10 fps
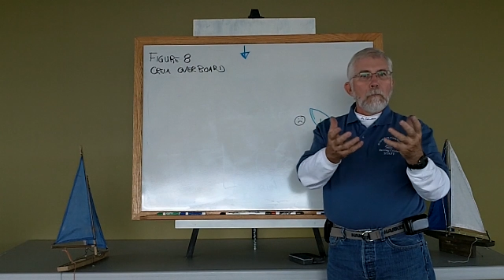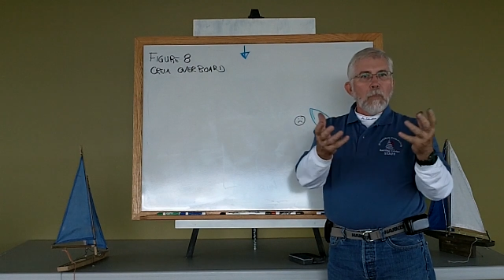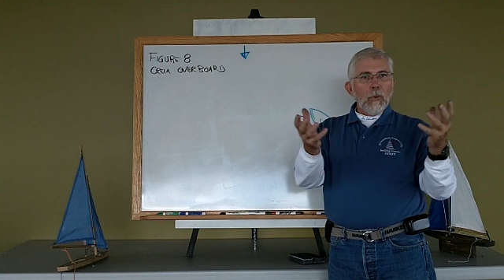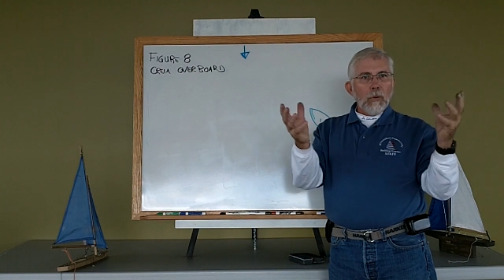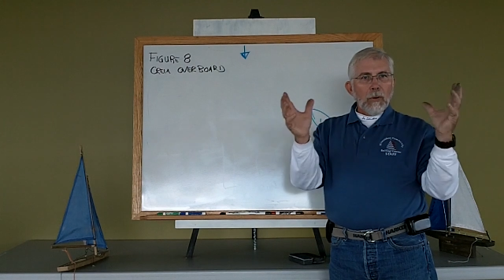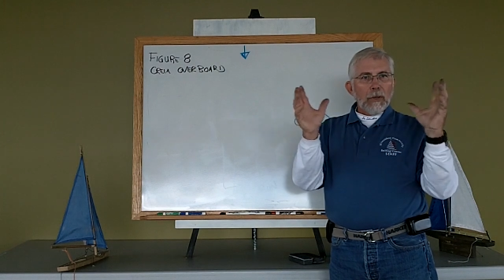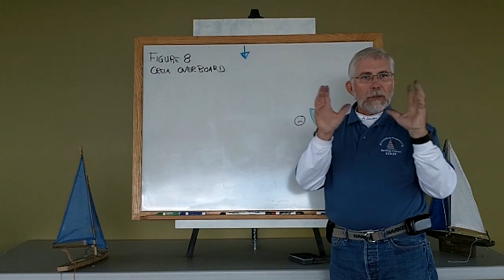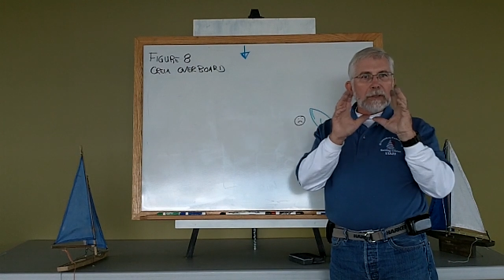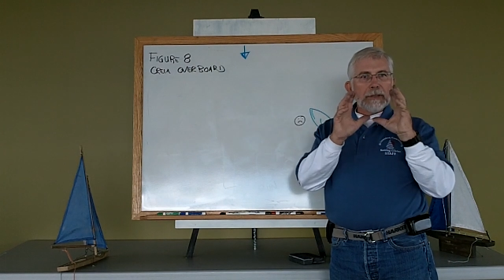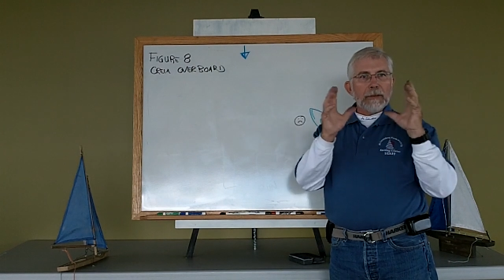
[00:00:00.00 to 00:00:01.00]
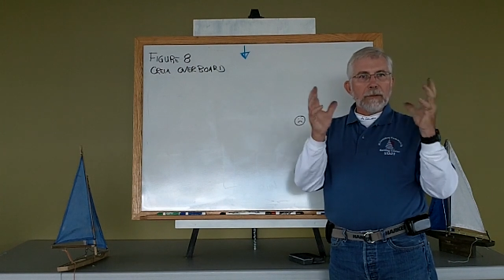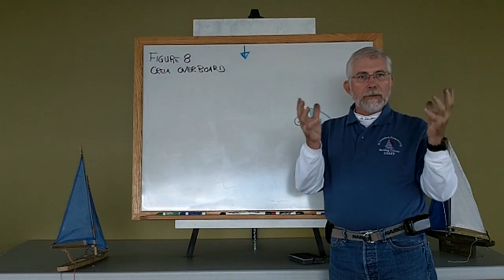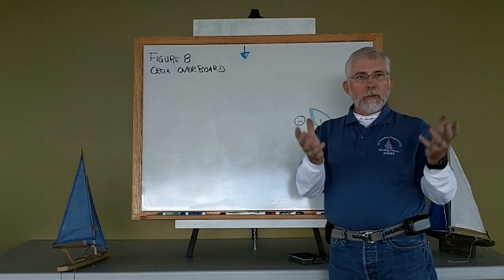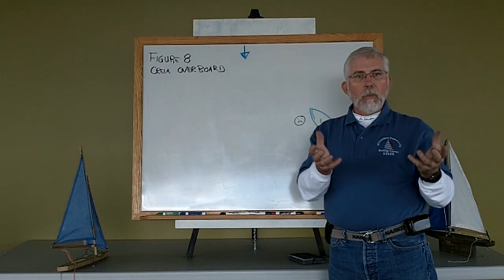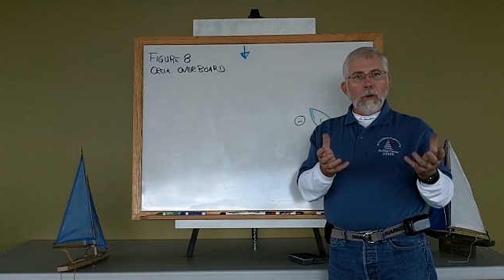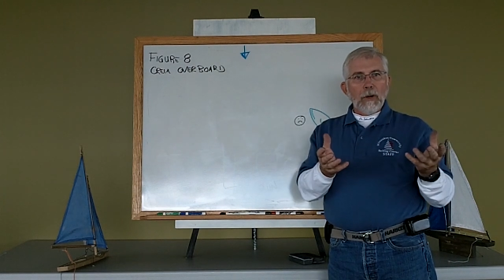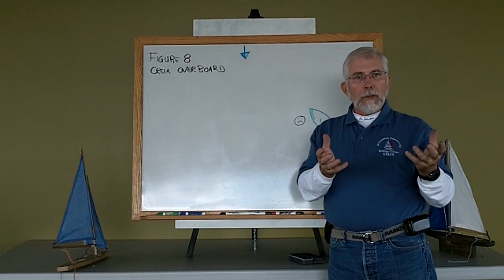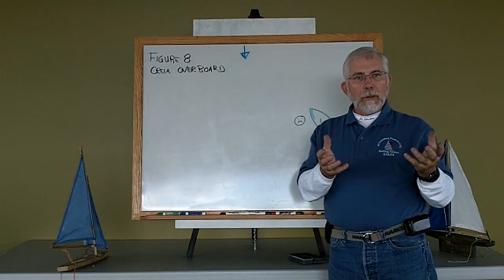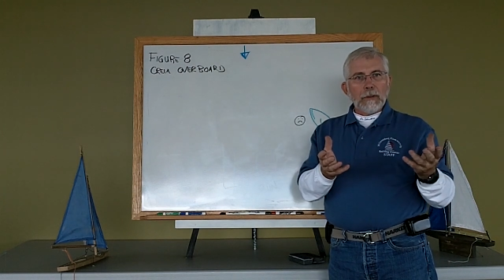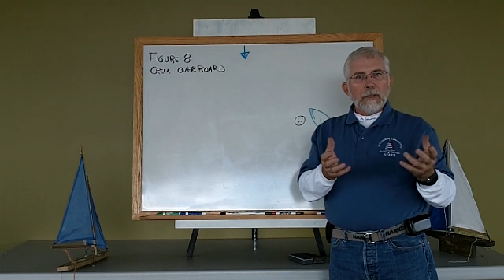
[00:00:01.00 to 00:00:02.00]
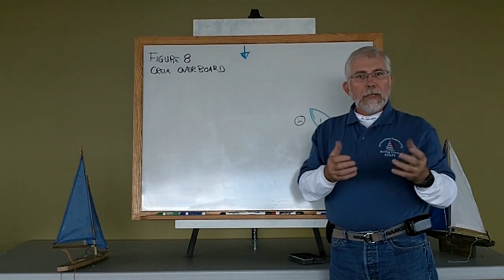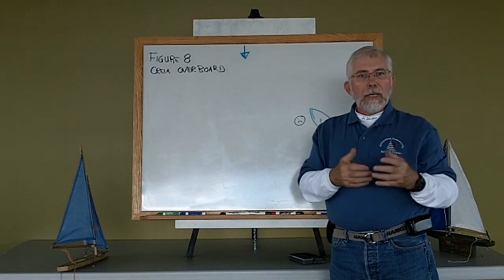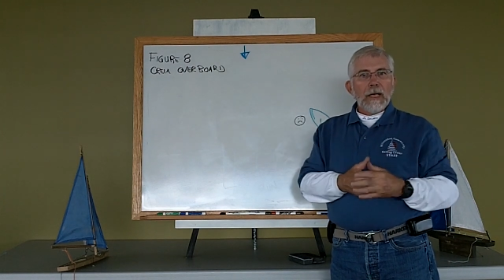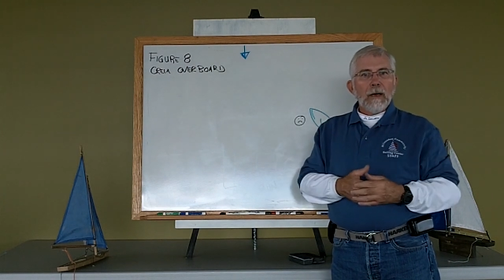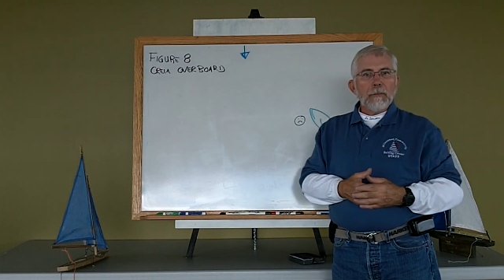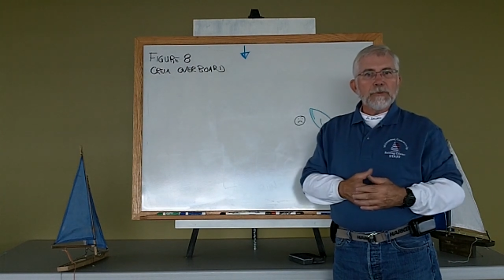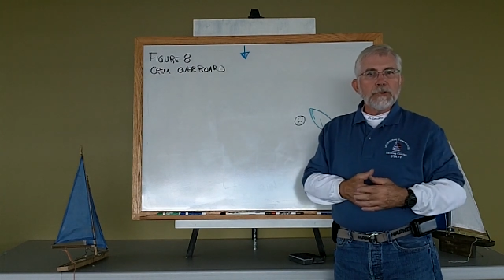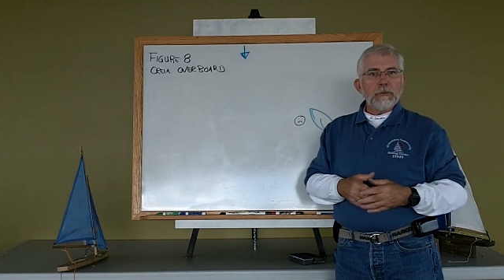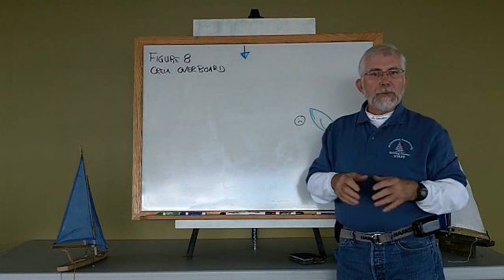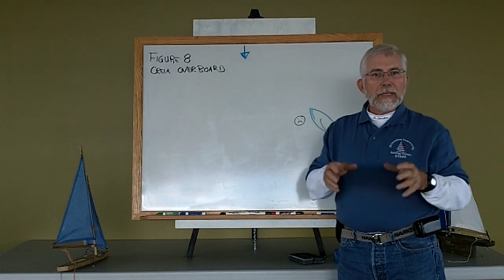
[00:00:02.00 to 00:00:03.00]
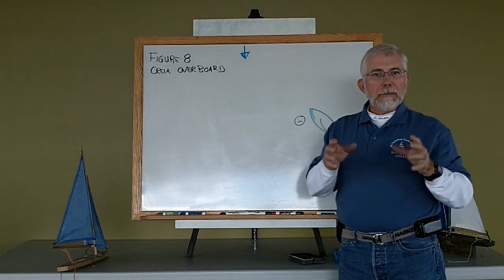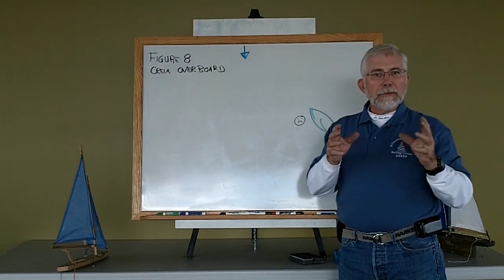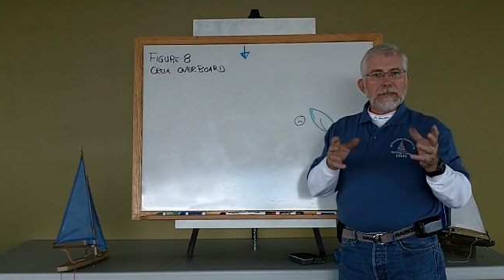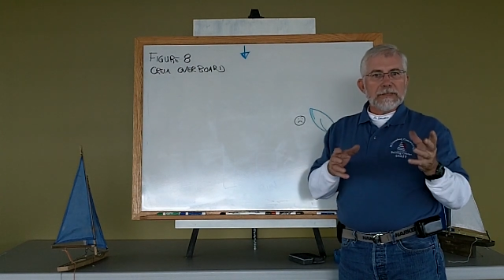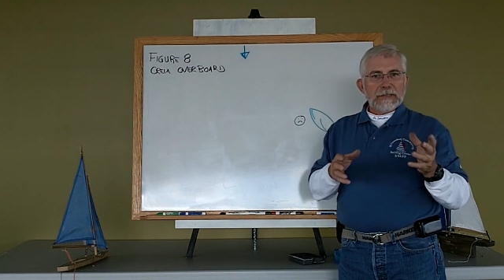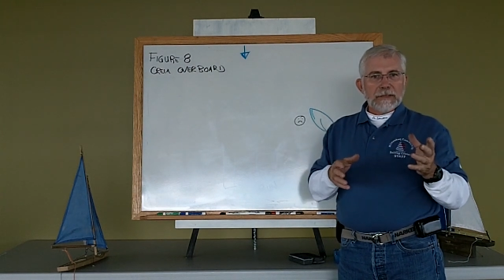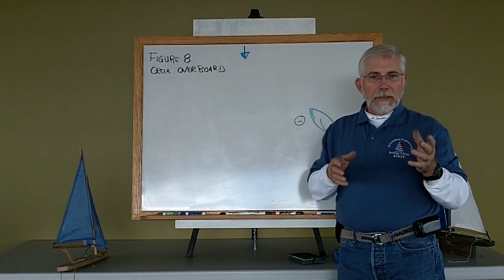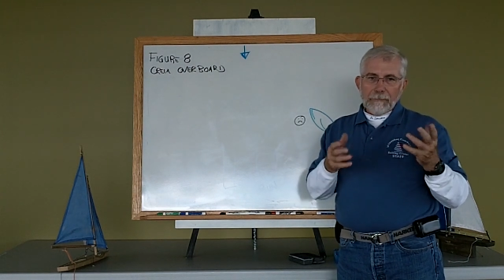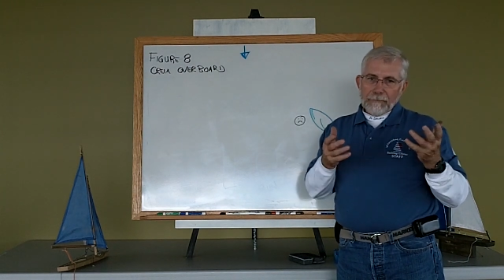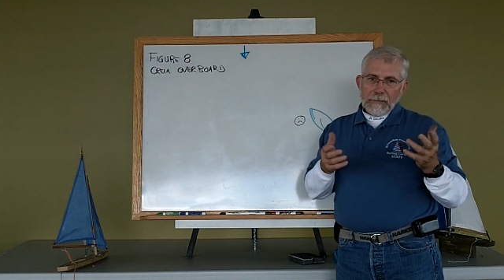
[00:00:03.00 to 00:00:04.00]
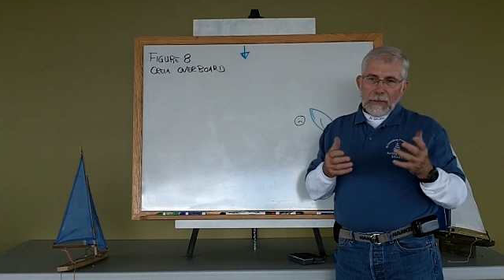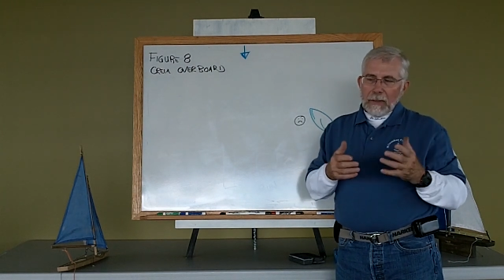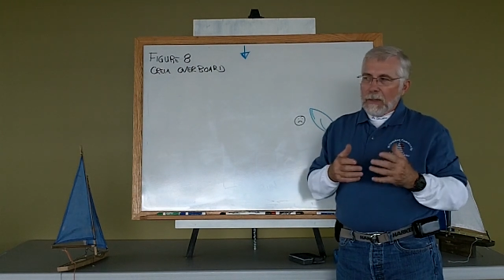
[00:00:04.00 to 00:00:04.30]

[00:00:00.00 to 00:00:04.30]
more litter in the water helps you be able to see them.